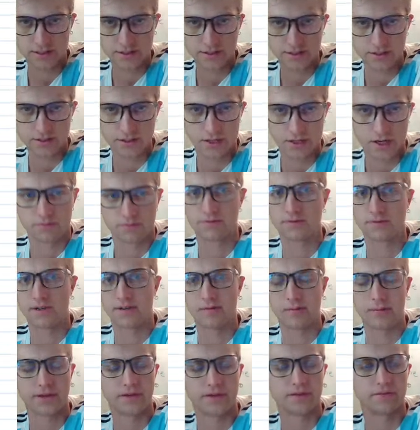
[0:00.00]
No,
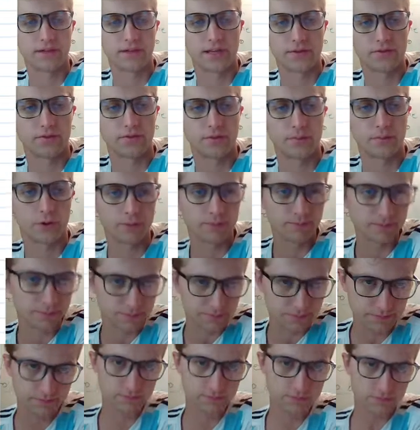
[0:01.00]
never mind. We got 3 more.
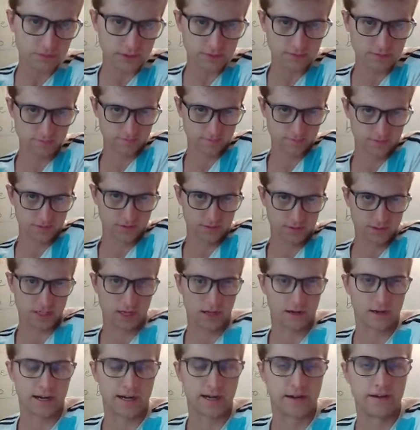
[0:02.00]

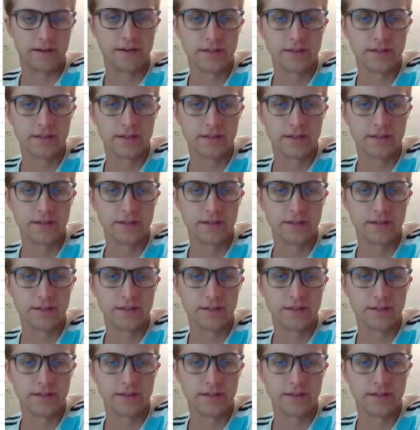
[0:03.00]
All right.